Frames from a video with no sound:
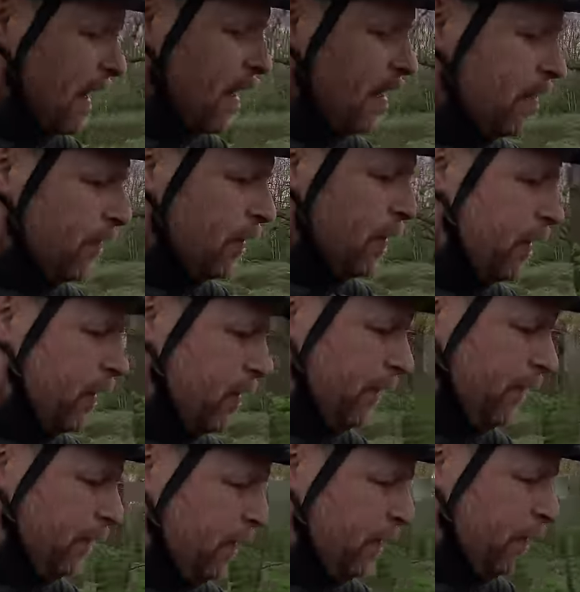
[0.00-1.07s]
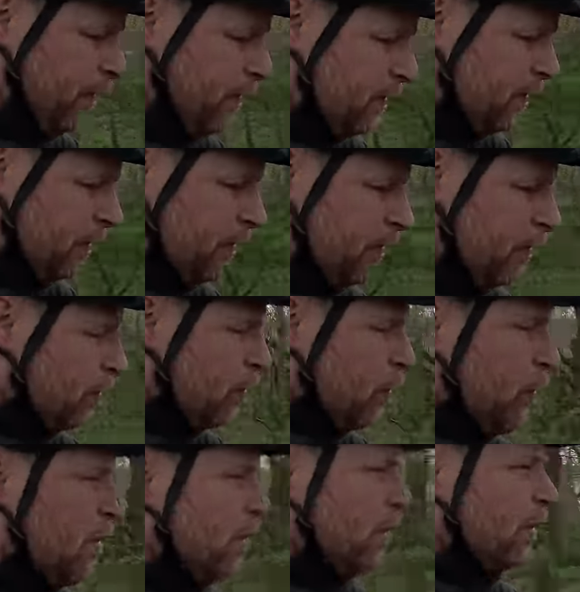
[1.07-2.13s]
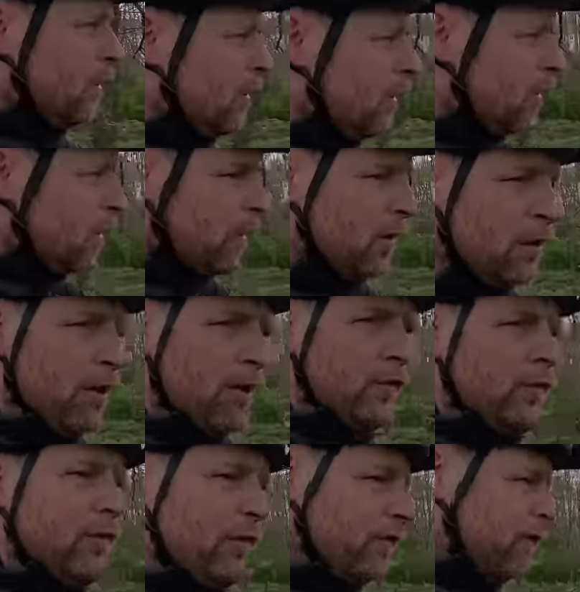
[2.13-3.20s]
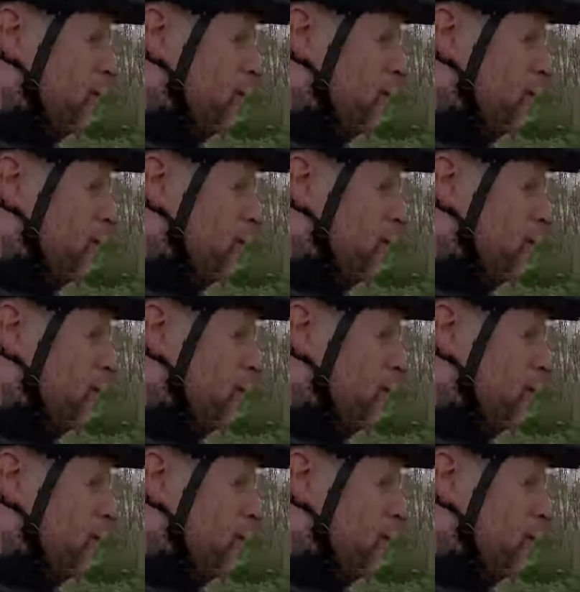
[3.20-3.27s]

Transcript: now I've got an assist two, just